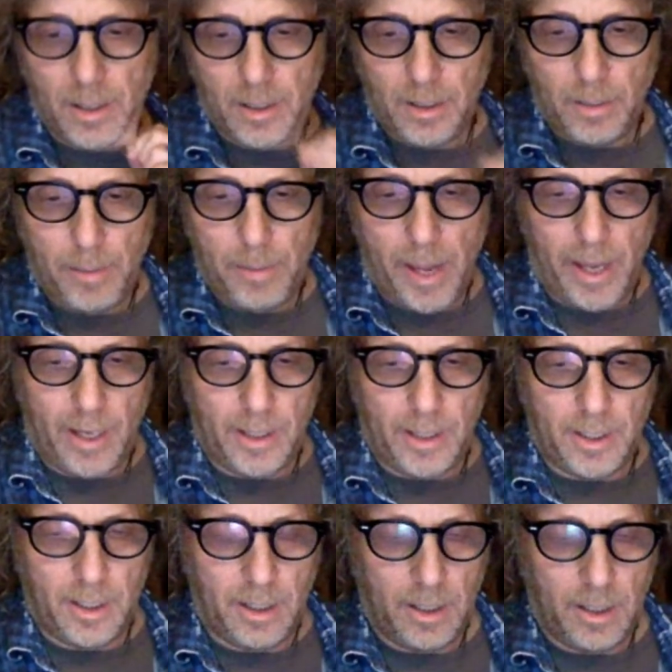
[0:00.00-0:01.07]
the
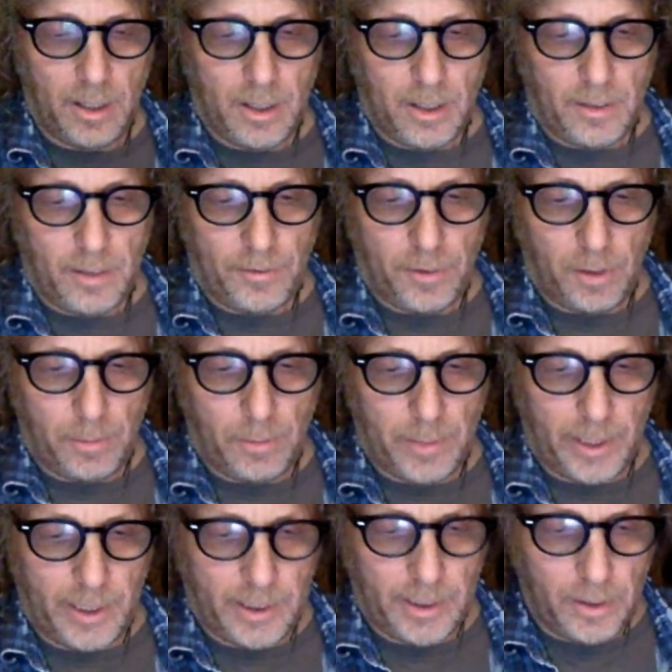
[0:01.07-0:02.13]
band from
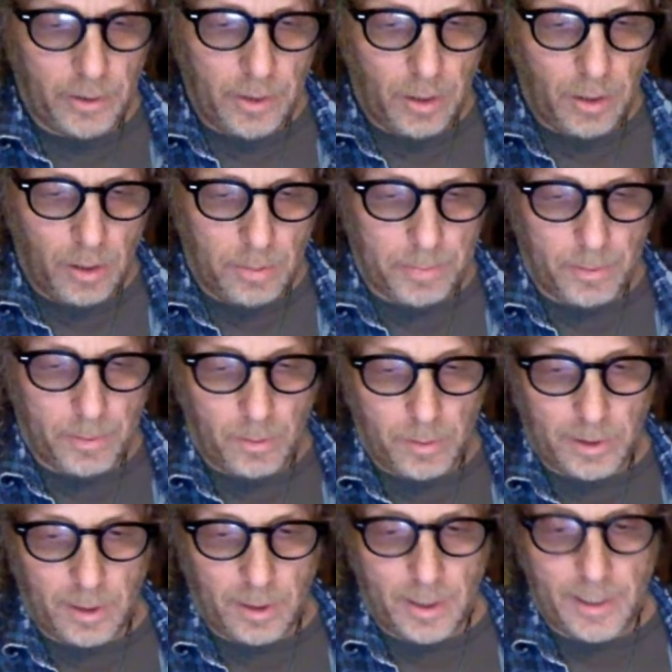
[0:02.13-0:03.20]
Eastern Europe,
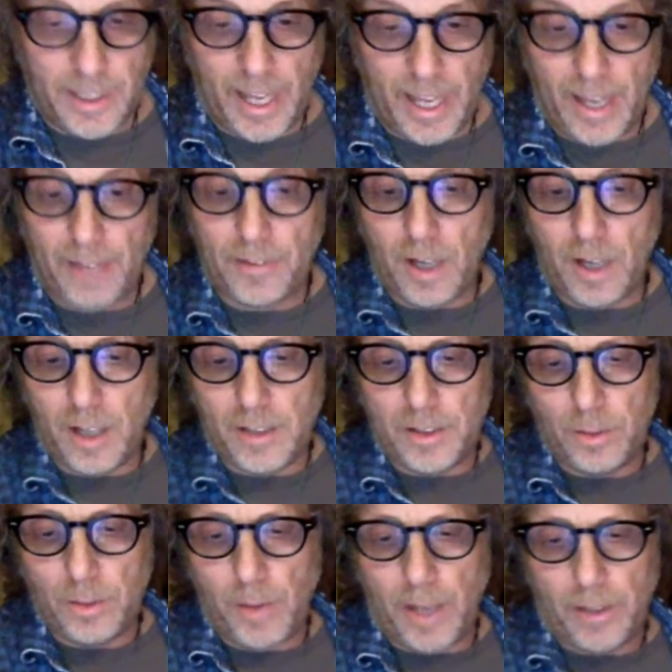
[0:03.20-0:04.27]
was on, and they have got a
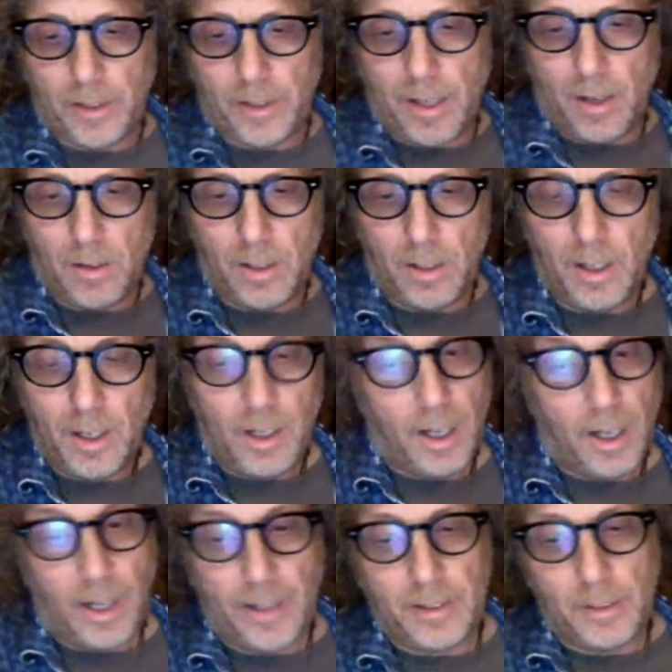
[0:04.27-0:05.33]
new record out.
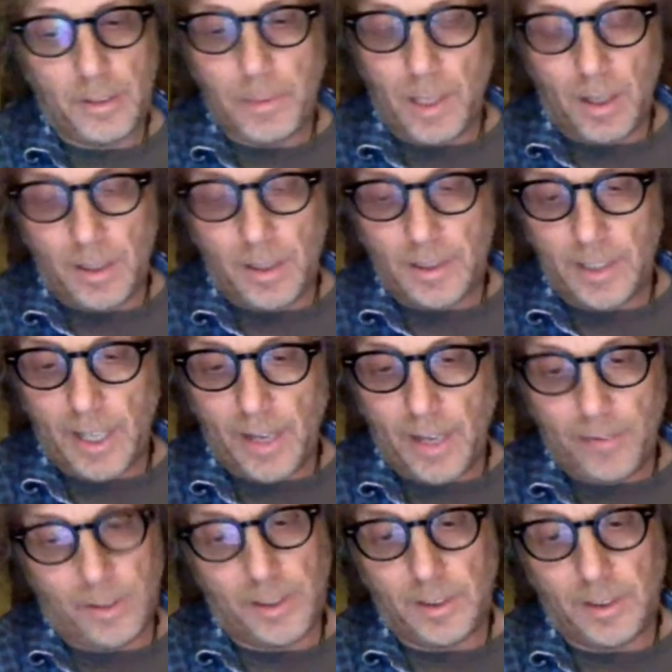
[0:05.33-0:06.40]
To be honest, I
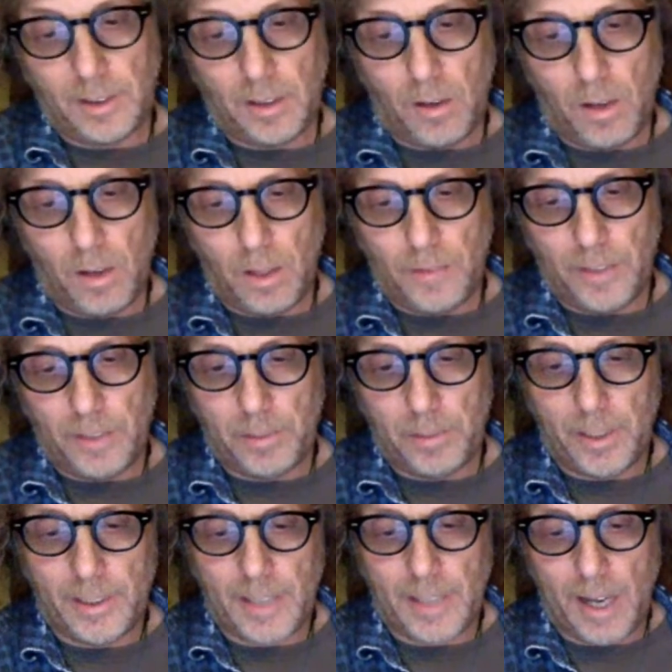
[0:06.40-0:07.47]
haven't listened to all of it, but
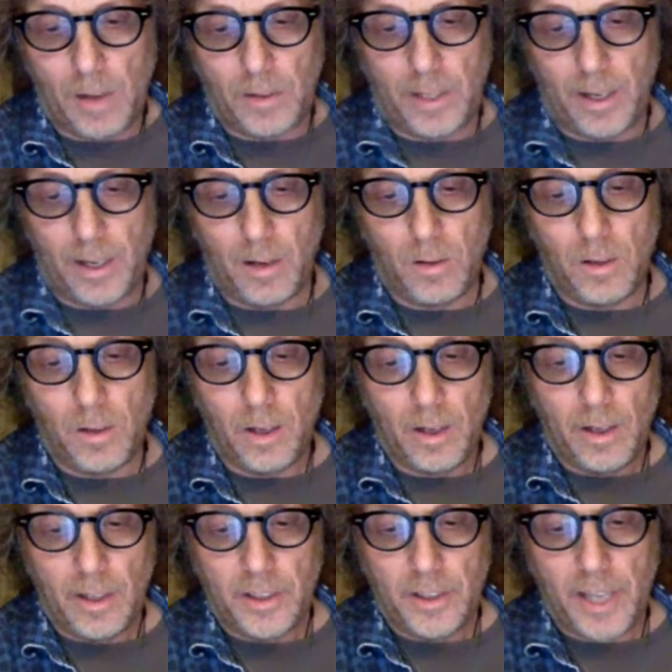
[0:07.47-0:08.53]
it's out now.
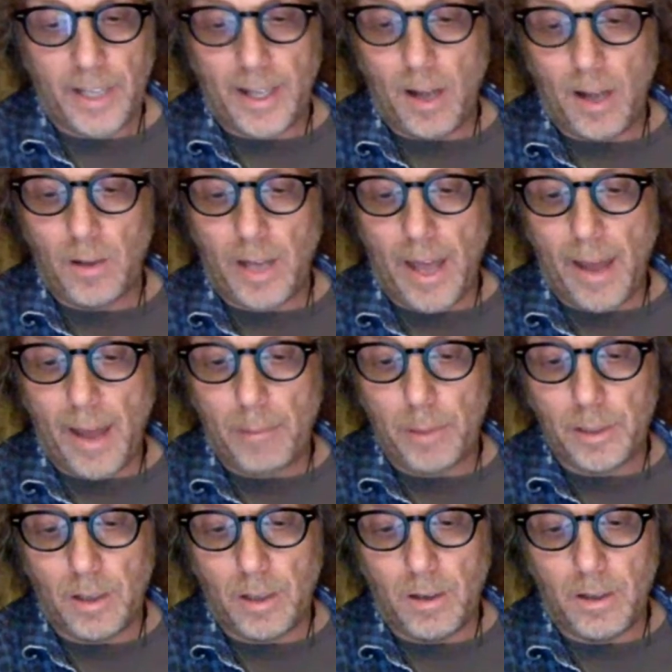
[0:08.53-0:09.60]
Check out
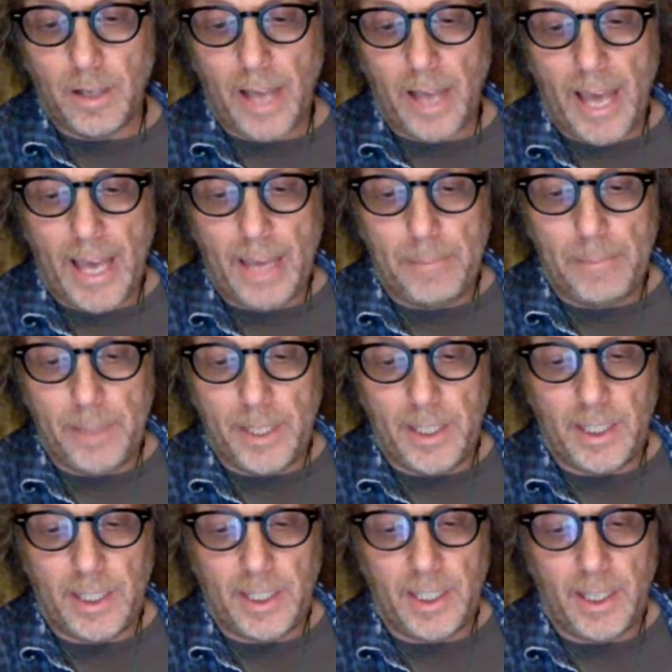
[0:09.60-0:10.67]
Aberdar,
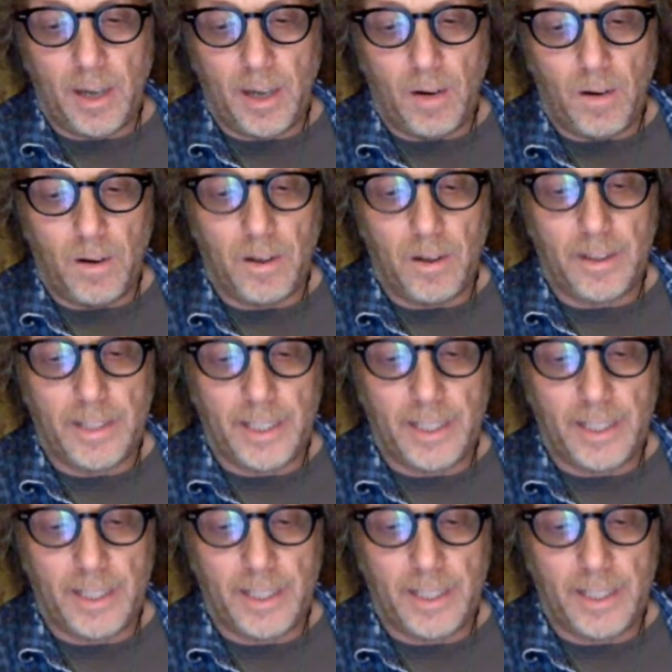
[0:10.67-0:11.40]
Aberdar.